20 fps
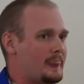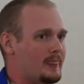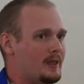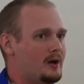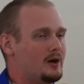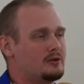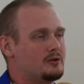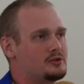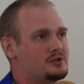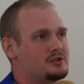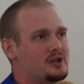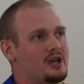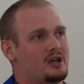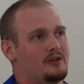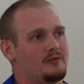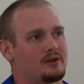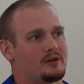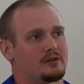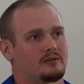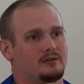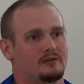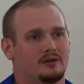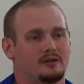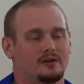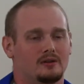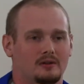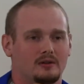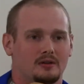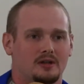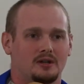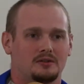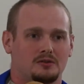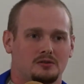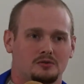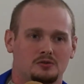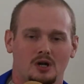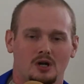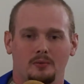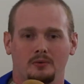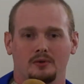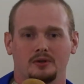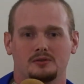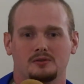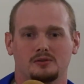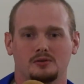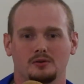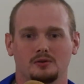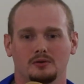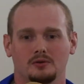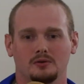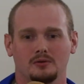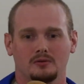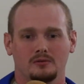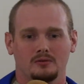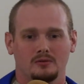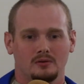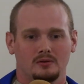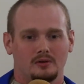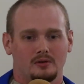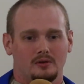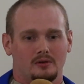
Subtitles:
unshaven, gets in trouble at school?